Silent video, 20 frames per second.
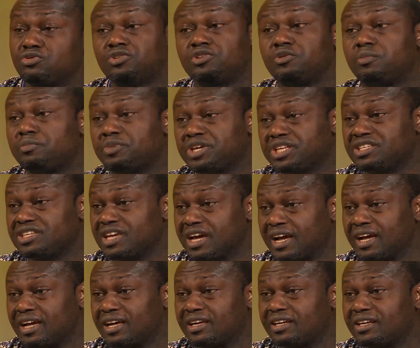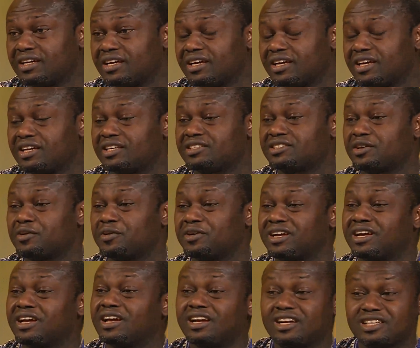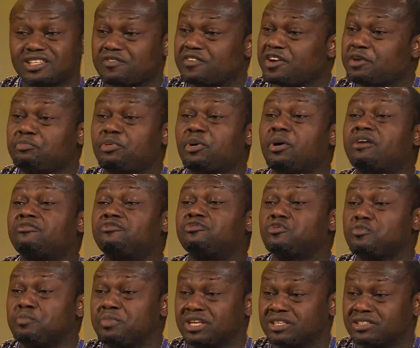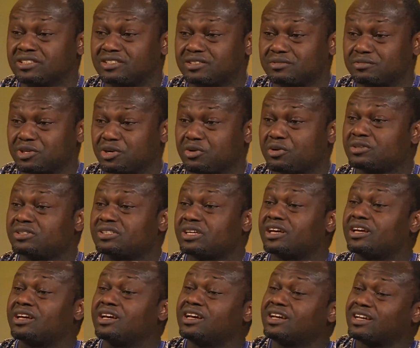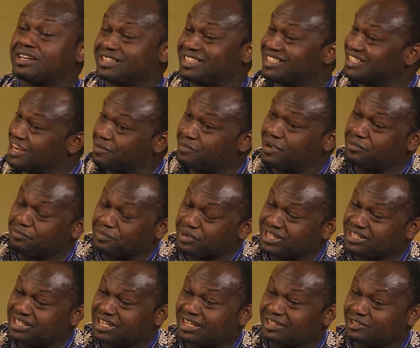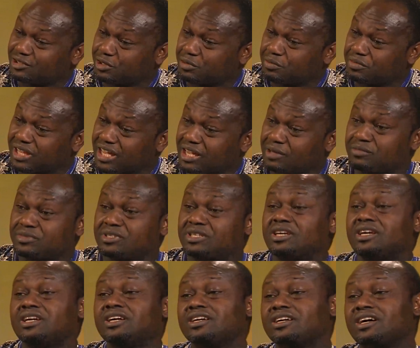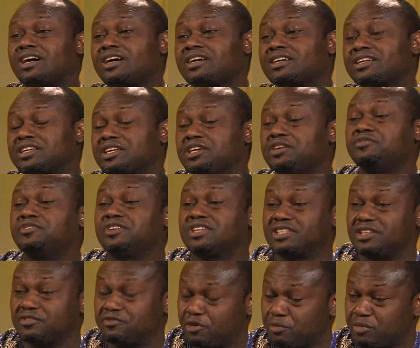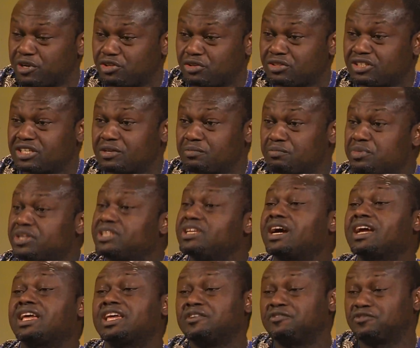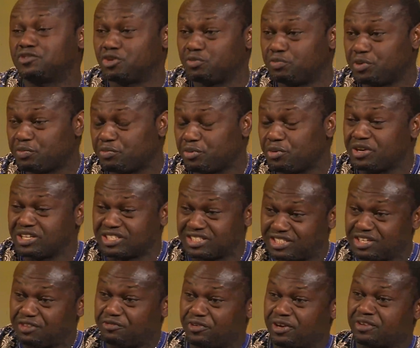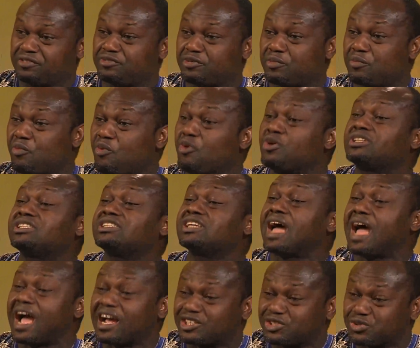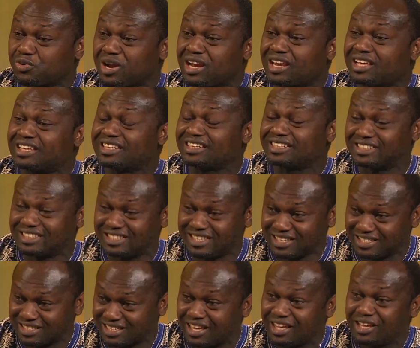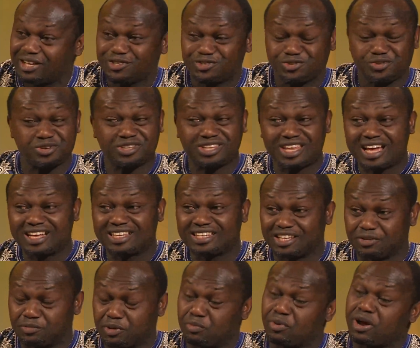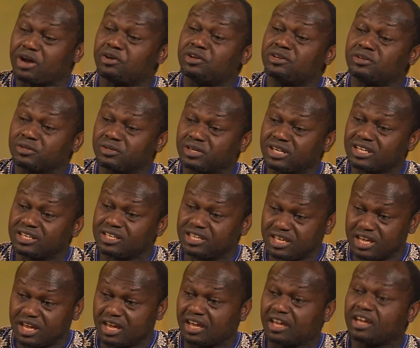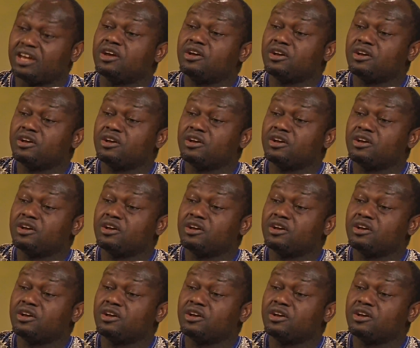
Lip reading: know, the media is a very powerful means because the German media sometimes give the information the media gives to the people is different from what actually it is. So on that day, the people are going to really hear